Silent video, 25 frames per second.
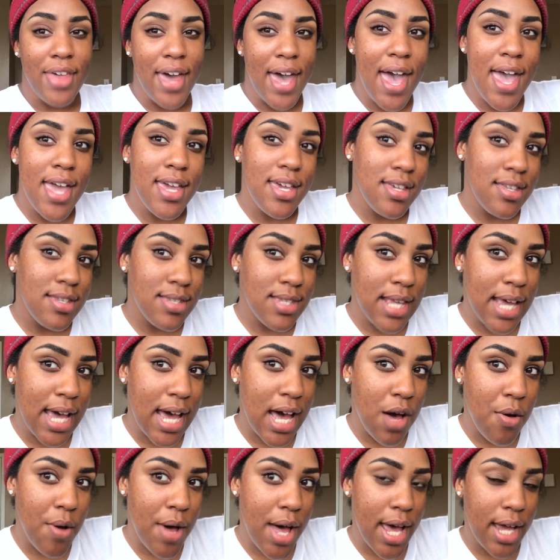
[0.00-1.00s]
that is
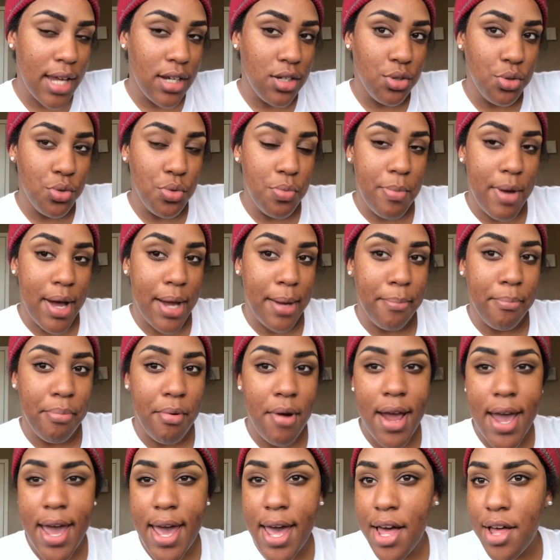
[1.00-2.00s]
how I do my
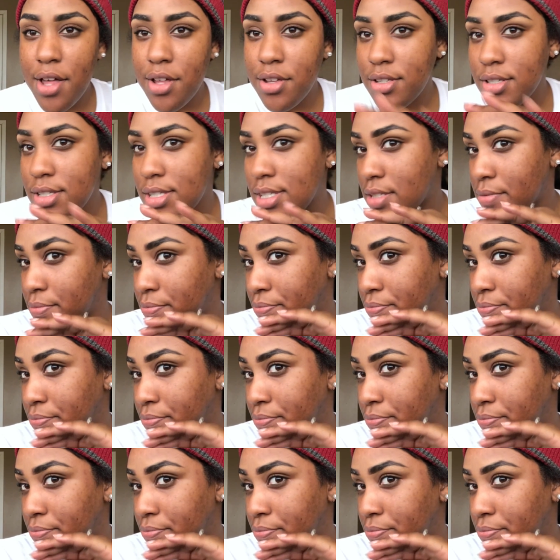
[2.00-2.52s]
brows